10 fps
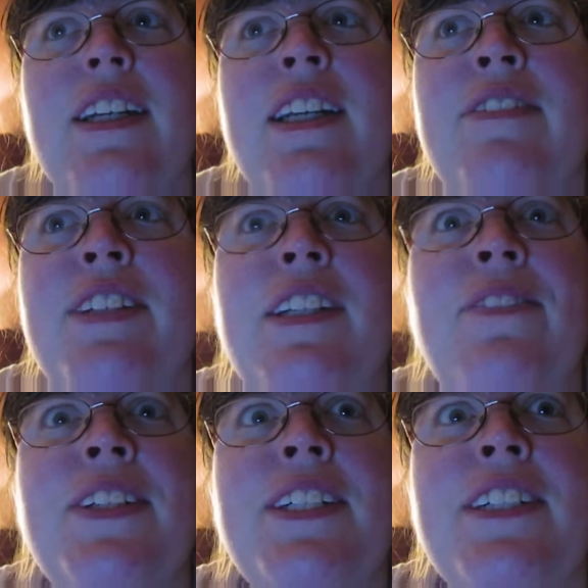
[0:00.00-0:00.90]
give in to
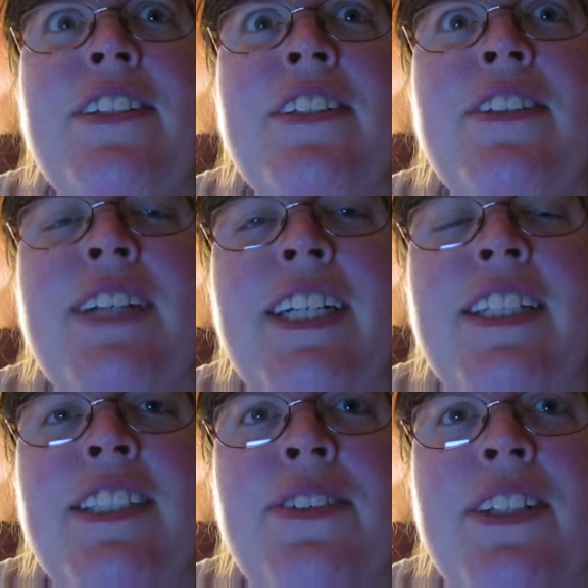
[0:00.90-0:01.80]
political
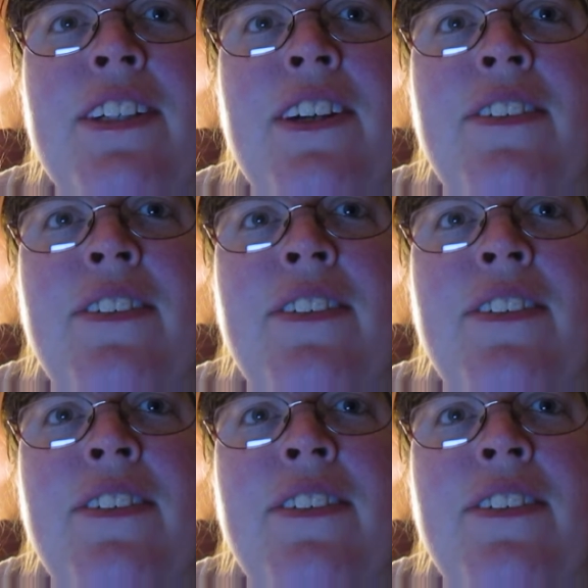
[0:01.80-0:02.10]
correctness, whether or not